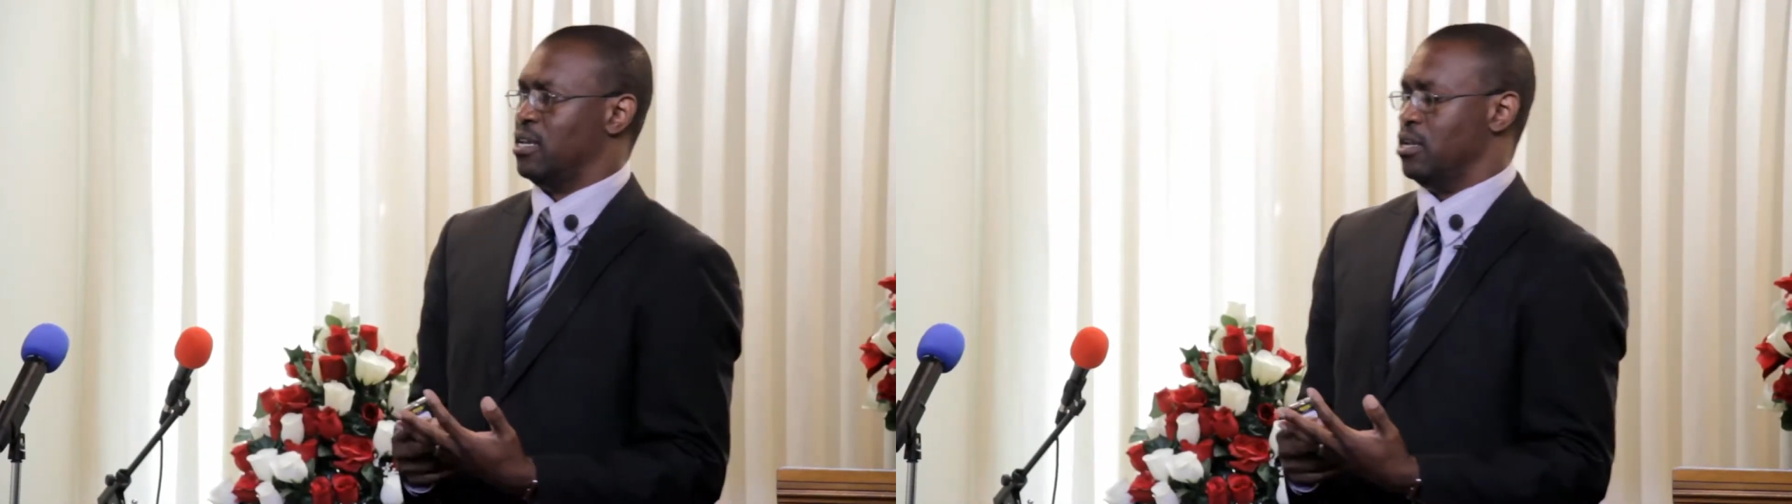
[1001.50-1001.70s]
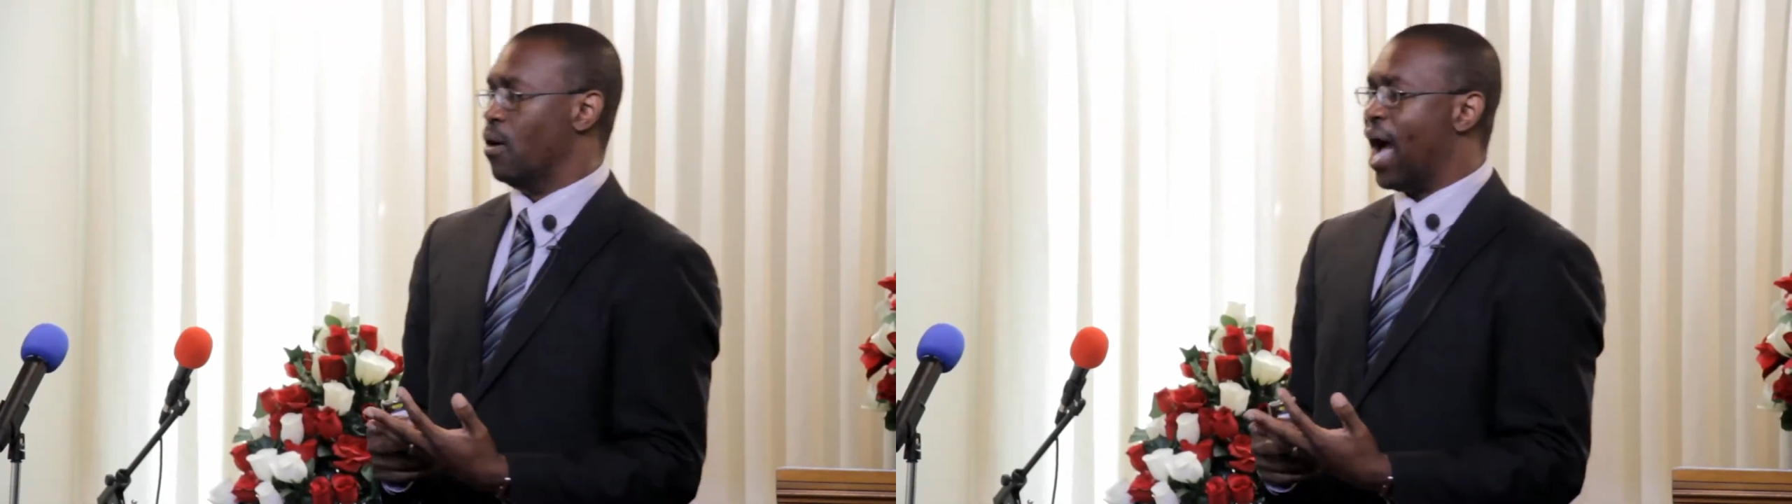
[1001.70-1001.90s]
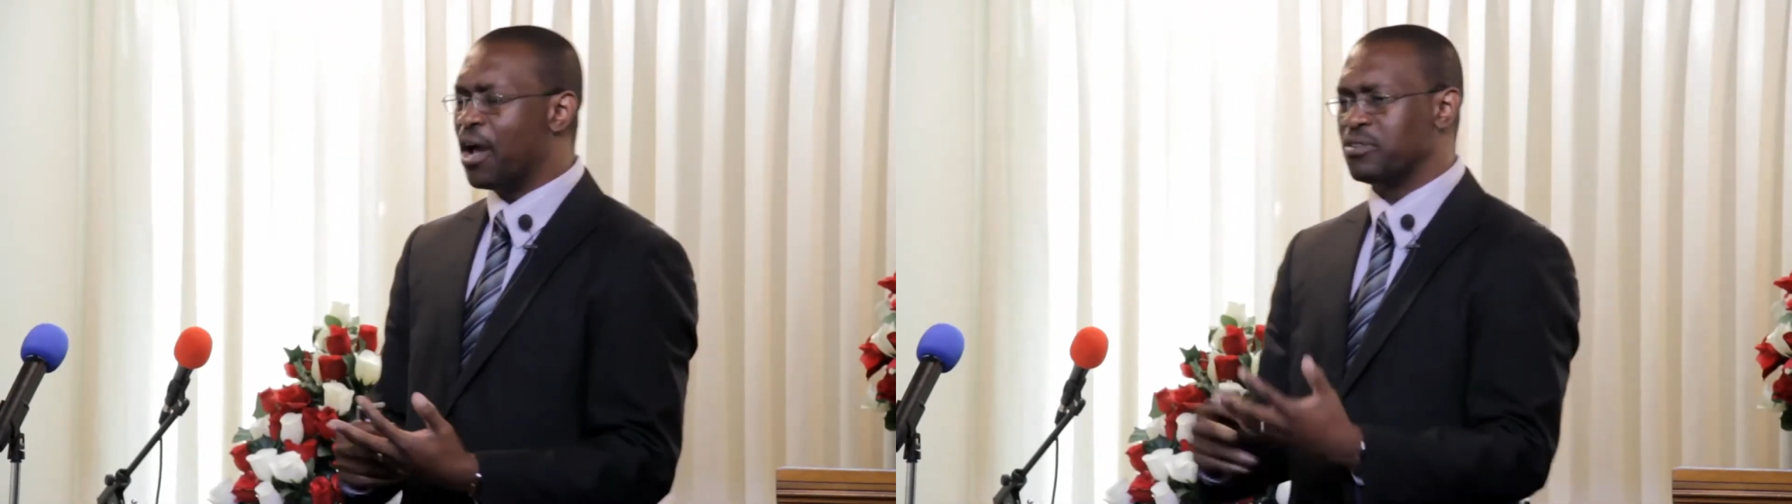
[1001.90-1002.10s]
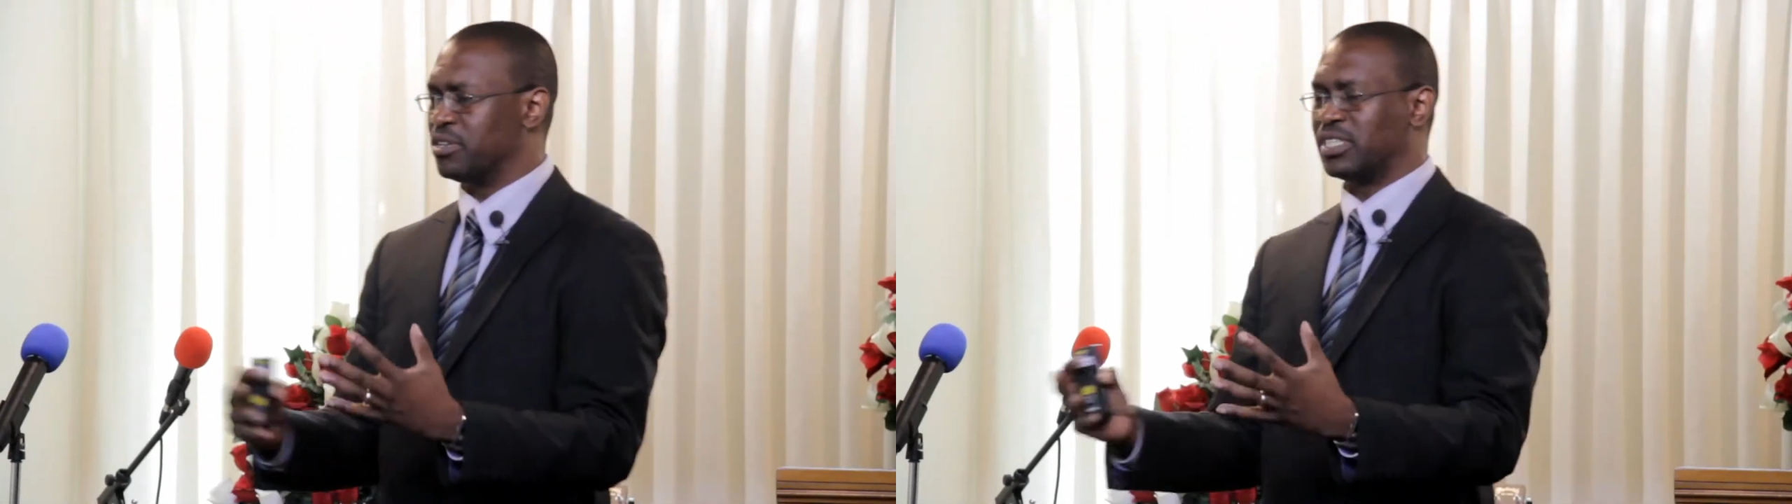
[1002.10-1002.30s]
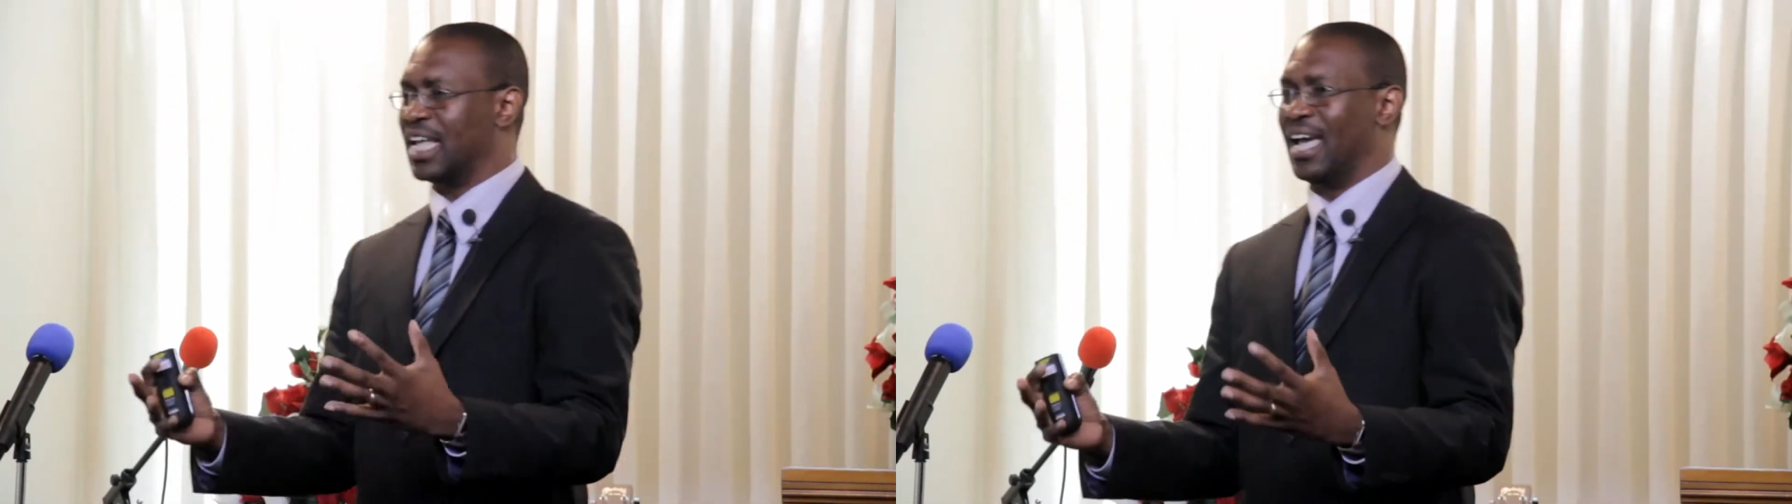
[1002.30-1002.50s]
You know, I
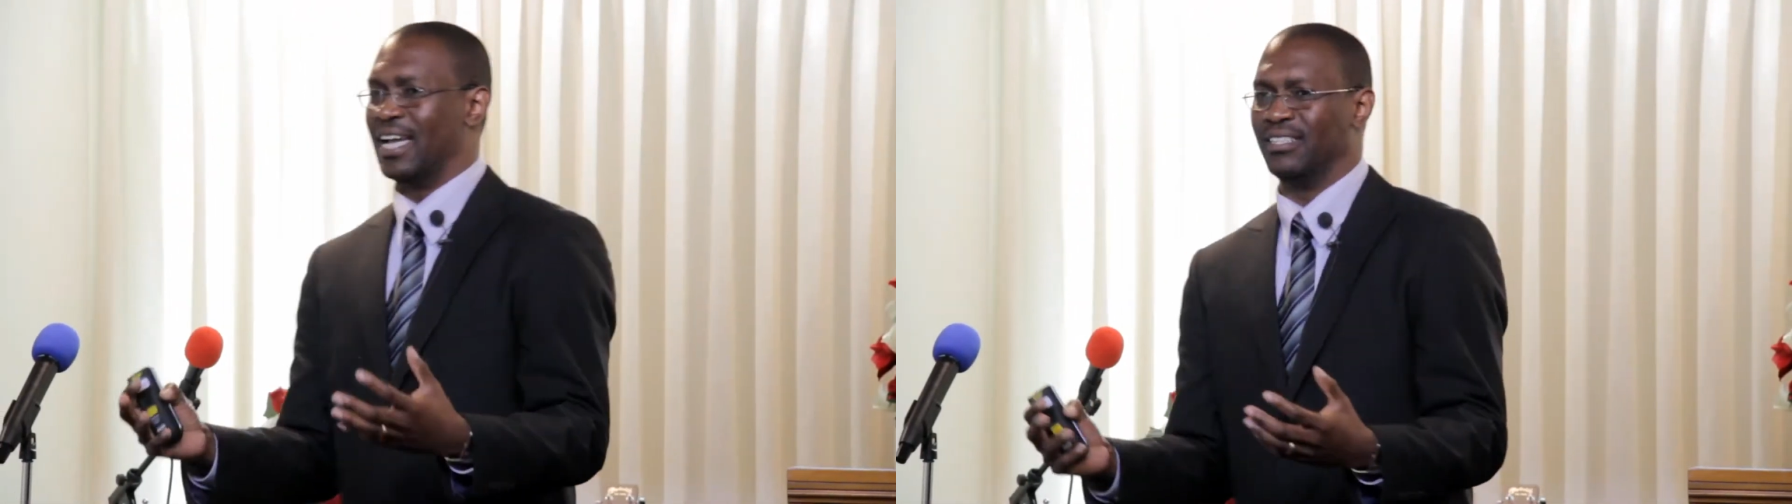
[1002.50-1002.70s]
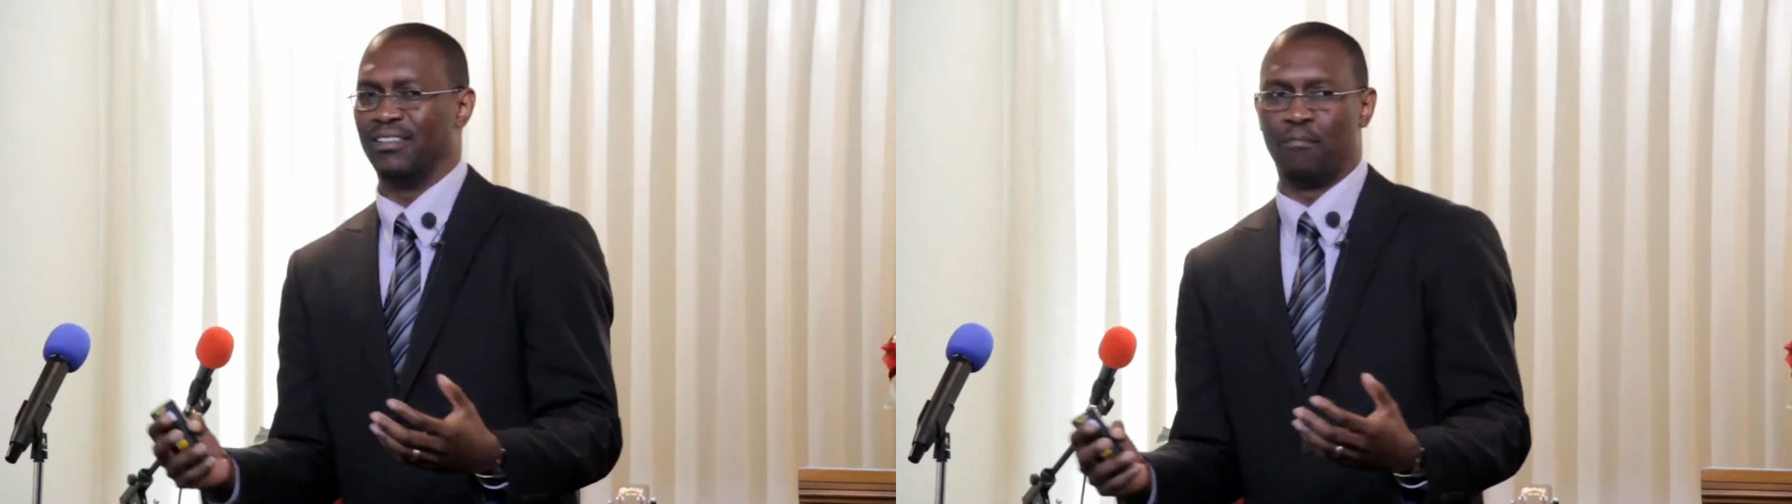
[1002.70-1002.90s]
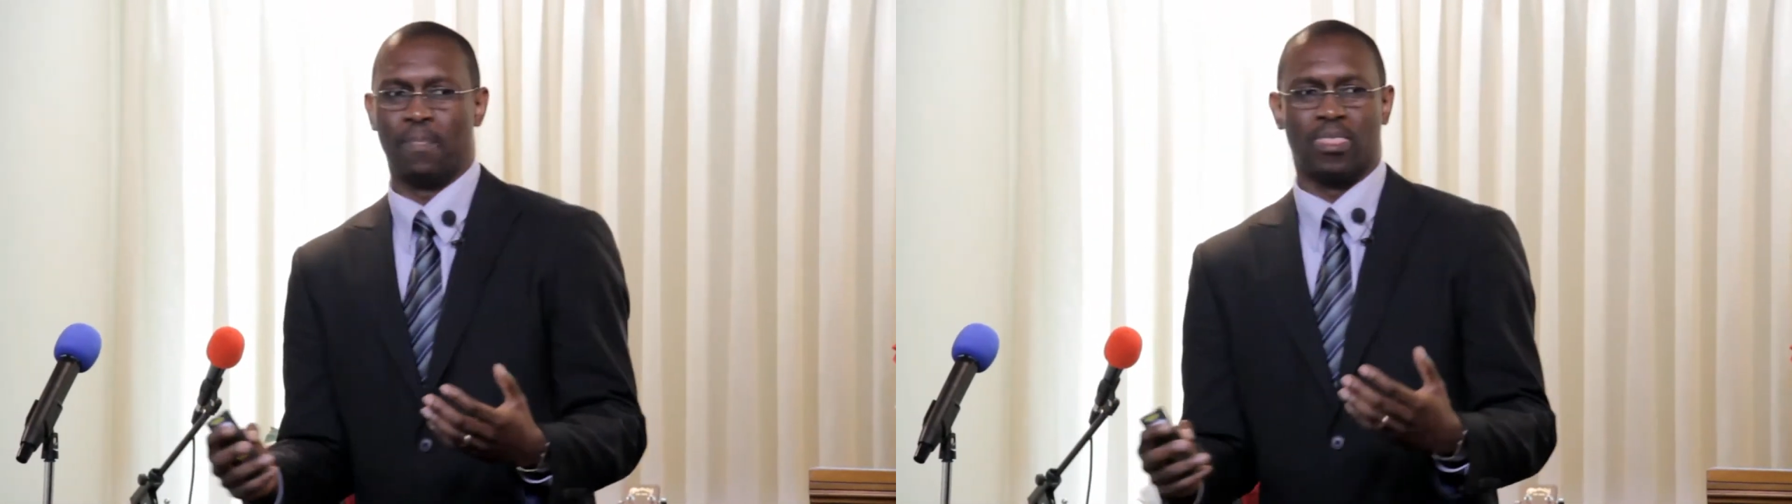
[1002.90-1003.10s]
understand